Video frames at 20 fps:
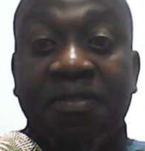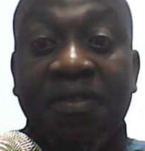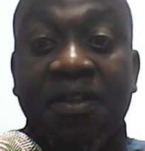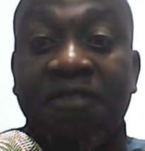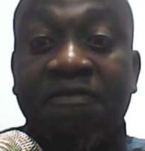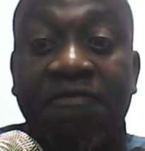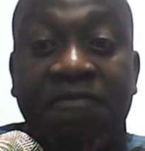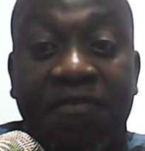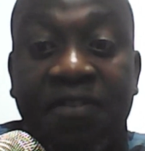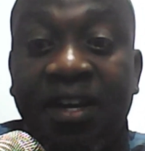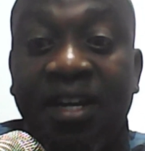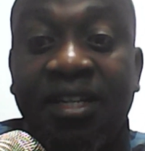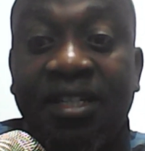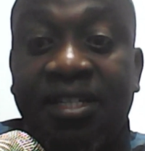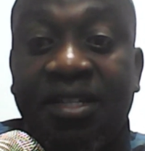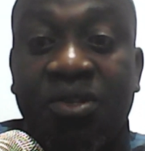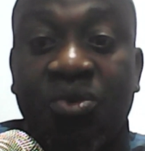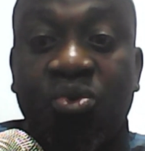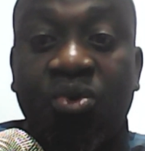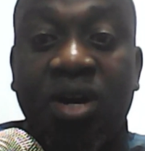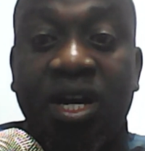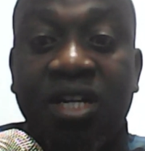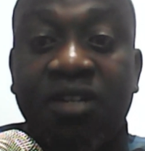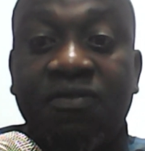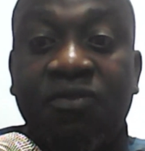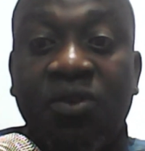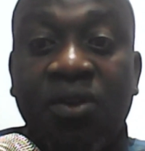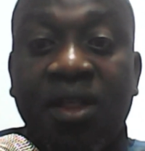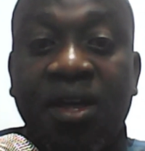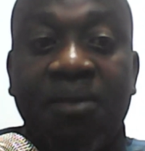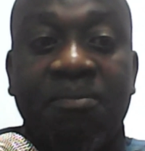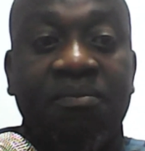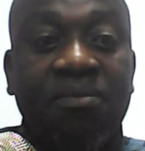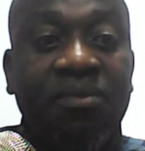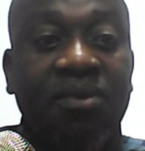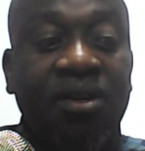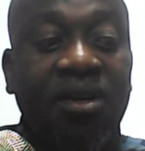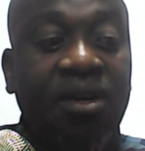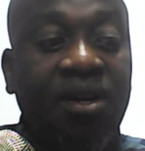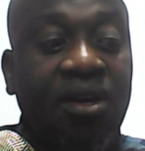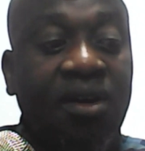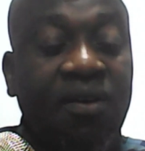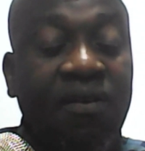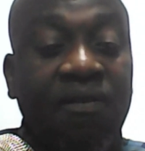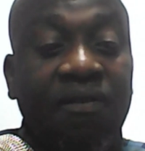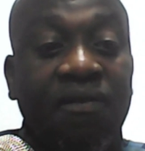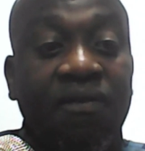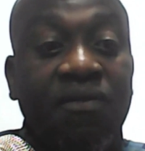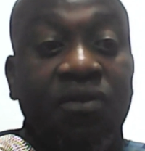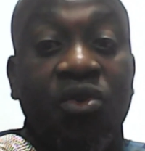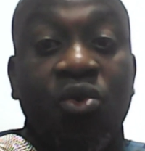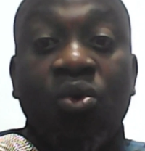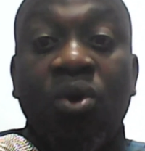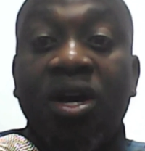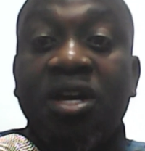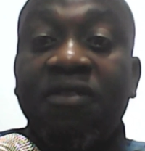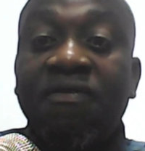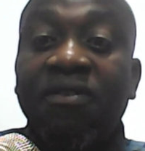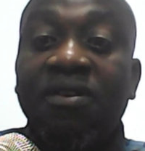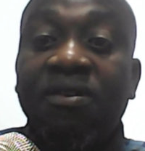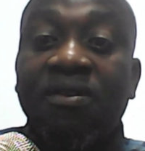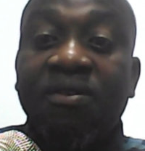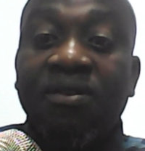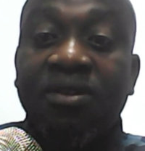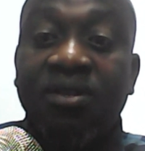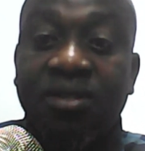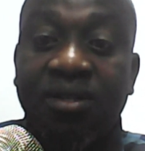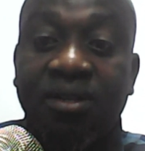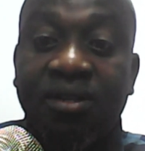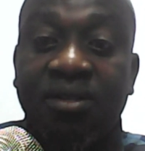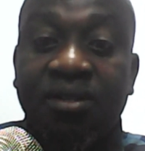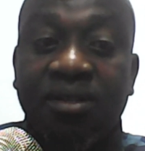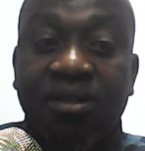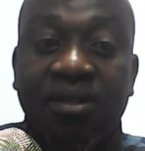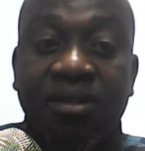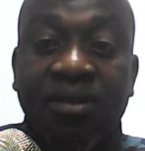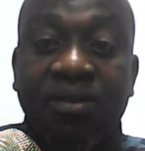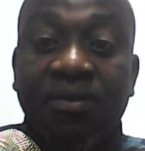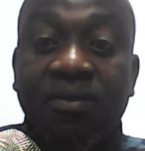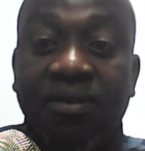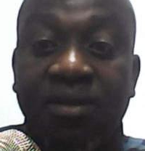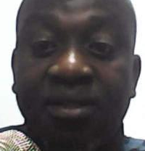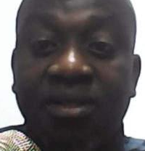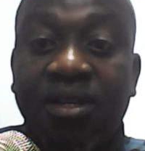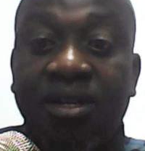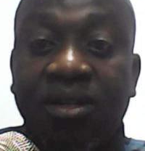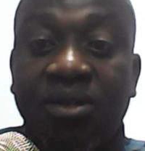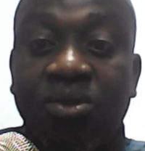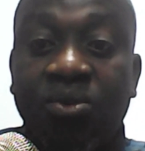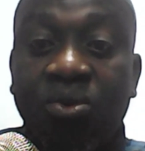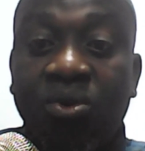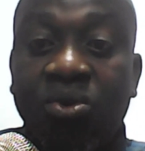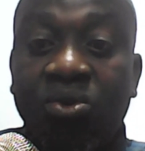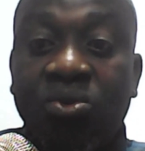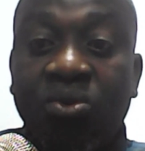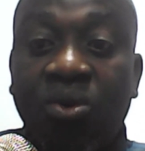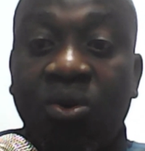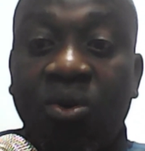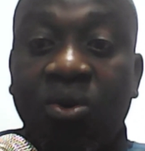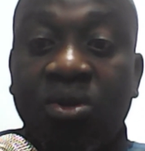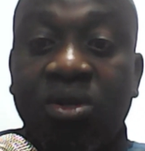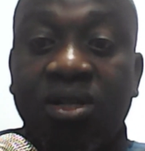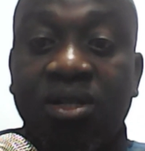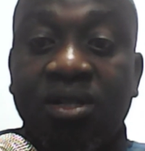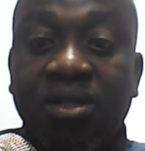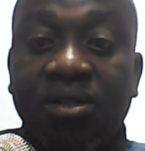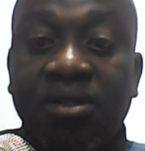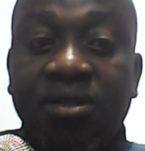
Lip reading: feel it is right for them, you are even risking to go to court.